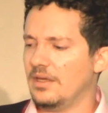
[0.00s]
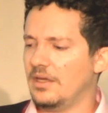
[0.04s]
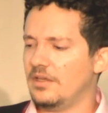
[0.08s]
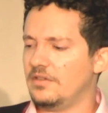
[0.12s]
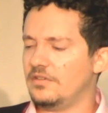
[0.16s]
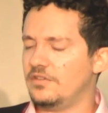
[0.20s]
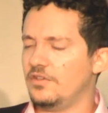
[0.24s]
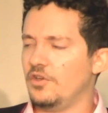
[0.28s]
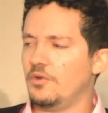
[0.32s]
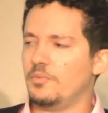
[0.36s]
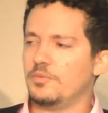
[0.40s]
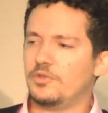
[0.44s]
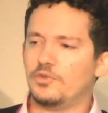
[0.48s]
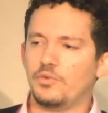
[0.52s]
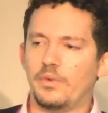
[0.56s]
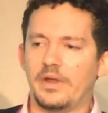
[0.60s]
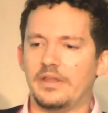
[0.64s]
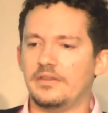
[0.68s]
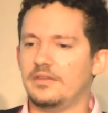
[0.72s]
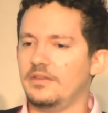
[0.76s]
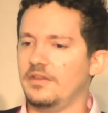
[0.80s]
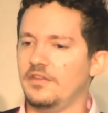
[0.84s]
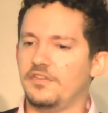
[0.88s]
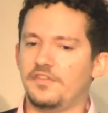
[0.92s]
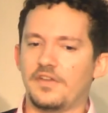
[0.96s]
assume
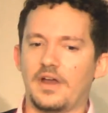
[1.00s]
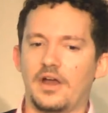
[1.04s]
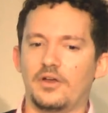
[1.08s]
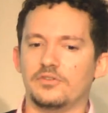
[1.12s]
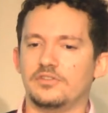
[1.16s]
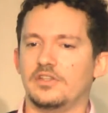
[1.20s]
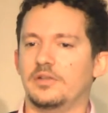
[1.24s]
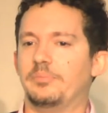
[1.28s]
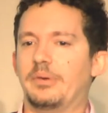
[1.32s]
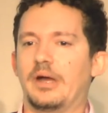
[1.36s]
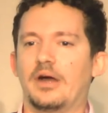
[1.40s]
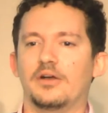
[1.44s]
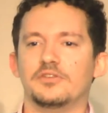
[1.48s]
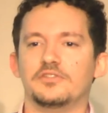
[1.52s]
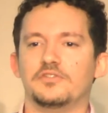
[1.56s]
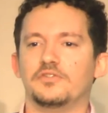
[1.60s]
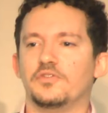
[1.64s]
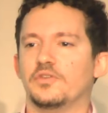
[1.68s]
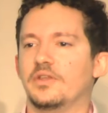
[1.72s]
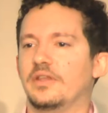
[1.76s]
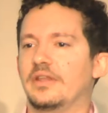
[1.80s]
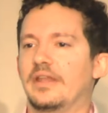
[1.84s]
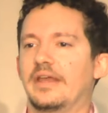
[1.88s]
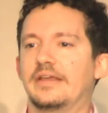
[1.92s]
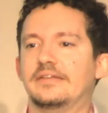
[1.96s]

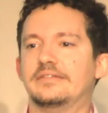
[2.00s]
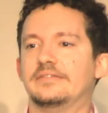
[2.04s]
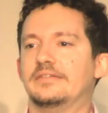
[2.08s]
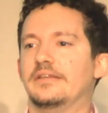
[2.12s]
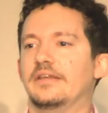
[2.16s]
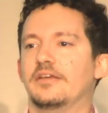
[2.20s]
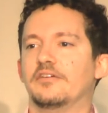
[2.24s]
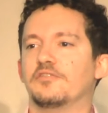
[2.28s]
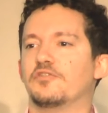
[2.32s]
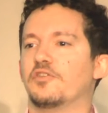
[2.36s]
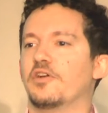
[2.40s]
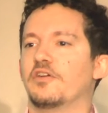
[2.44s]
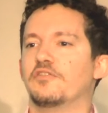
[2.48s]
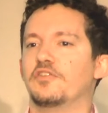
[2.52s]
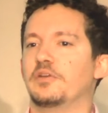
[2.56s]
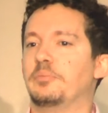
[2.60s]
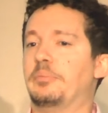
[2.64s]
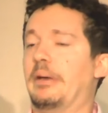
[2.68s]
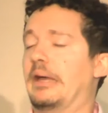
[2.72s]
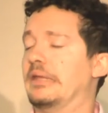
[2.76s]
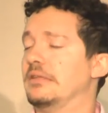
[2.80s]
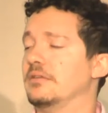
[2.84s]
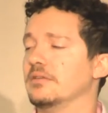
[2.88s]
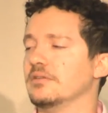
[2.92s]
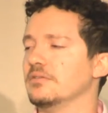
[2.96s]
£20,000 for the next year for every
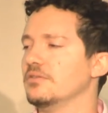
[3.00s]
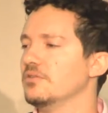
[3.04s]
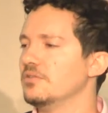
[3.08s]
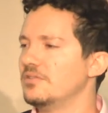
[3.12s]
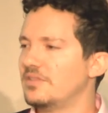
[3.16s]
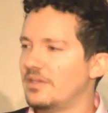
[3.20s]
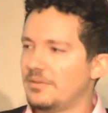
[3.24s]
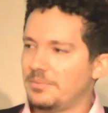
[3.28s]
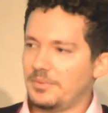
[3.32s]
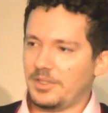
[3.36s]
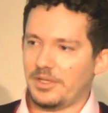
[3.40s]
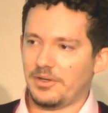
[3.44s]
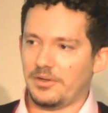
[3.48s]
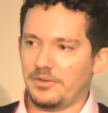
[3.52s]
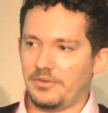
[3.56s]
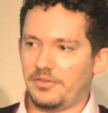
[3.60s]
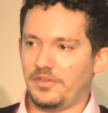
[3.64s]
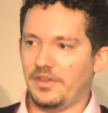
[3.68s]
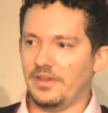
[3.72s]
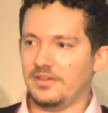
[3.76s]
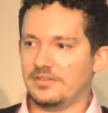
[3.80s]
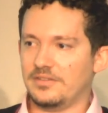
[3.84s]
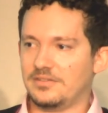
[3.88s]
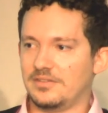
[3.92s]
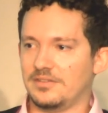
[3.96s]
patent, or something,
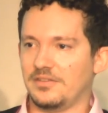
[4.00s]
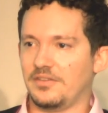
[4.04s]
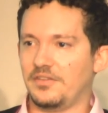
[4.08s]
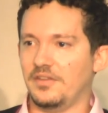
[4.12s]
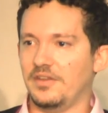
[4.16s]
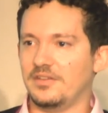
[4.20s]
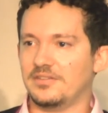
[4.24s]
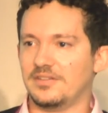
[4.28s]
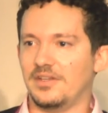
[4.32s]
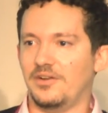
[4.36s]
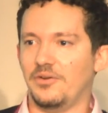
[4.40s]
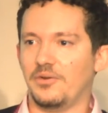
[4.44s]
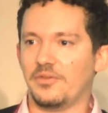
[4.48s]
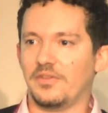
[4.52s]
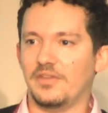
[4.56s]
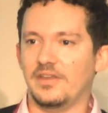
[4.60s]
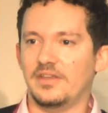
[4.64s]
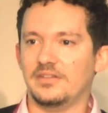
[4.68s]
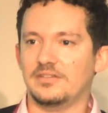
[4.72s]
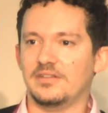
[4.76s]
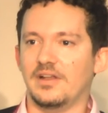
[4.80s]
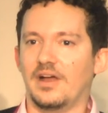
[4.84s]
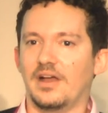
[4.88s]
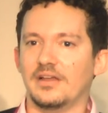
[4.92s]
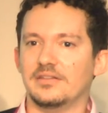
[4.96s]
things along
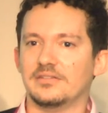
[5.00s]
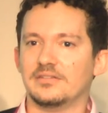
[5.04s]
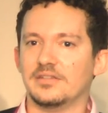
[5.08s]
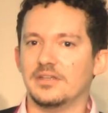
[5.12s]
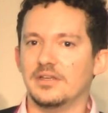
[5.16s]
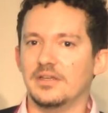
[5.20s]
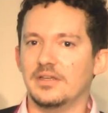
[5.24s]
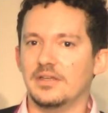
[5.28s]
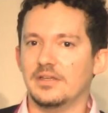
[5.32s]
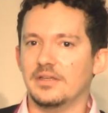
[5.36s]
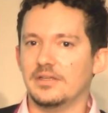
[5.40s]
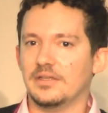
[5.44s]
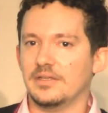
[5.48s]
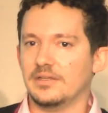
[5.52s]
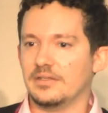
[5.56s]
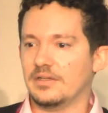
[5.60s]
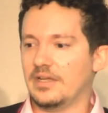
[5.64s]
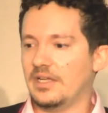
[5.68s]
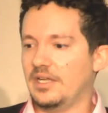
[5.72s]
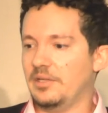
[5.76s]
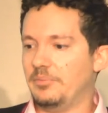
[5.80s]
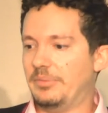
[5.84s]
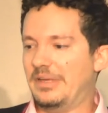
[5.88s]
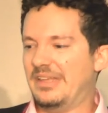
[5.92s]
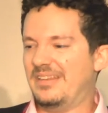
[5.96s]
these lines.
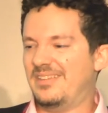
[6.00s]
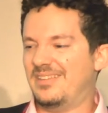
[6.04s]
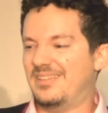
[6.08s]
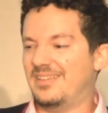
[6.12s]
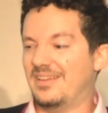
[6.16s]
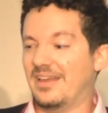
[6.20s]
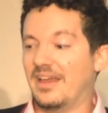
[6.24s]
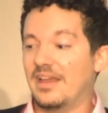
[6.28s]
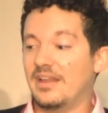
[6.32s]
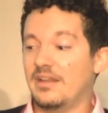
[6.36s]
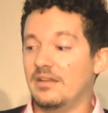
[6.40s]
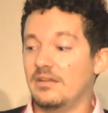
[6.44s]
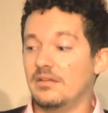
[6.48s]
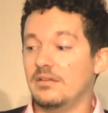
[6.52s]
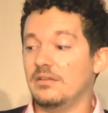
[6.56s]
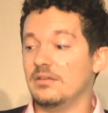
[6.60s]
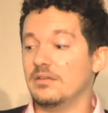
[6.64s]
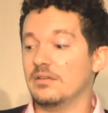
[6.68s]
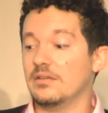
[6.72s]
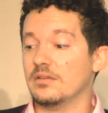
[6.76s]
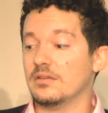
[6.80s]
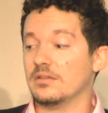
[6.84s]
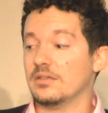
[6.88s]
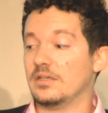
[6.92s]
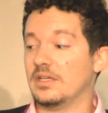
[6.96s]
Can it be
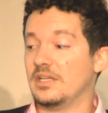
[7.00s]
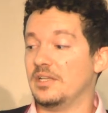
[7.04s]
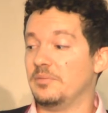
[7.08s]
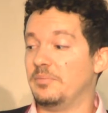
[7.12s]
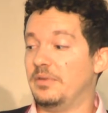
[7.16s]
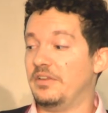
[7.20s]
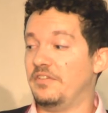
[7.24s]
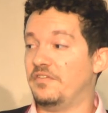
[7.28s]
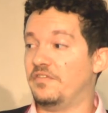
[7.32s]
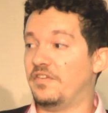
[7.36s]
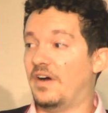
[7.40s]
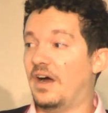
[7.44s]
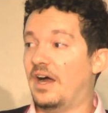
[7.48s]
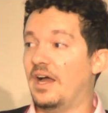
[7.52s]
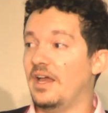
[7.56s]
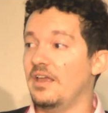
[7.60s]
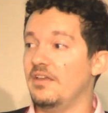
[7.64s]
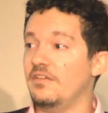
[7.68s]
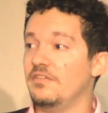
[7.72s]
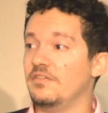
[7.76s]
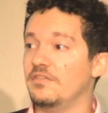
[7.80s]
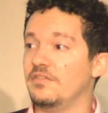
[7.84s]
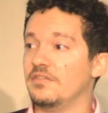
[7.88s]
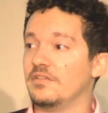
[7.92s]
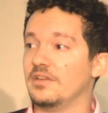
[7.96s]
10? Can it be
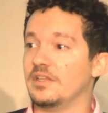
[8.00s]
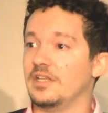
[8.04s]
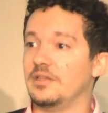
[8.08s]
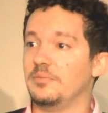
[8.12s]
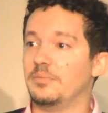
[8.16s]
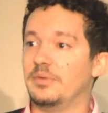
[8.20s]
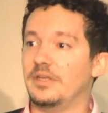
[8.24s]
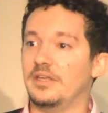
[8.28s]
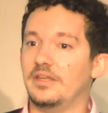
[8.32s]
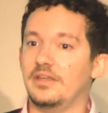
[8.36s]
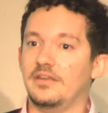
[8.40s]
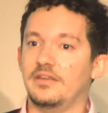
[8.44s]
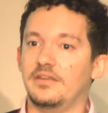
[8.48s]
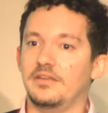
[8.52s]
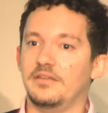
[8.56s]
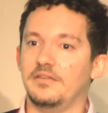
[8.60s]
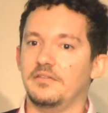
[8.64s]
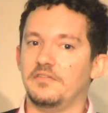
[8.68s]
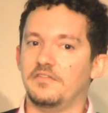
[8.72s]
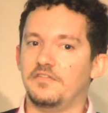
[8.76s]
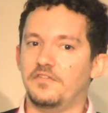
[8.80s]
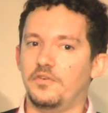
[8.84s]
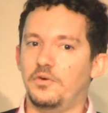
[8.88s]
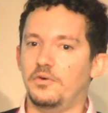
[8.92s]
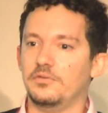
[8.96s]
5? Can it
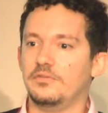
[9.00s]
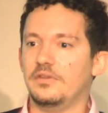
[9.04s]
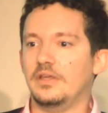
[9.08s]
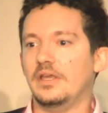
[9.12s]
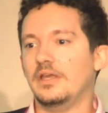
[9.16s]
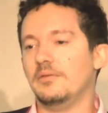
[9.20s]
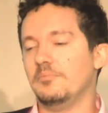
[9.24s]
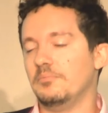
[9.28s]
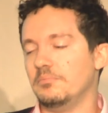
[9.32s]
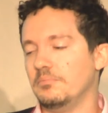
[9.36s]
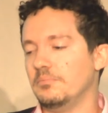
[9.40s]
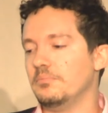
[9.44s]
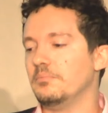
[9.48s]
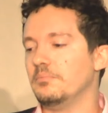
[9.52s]
be 40?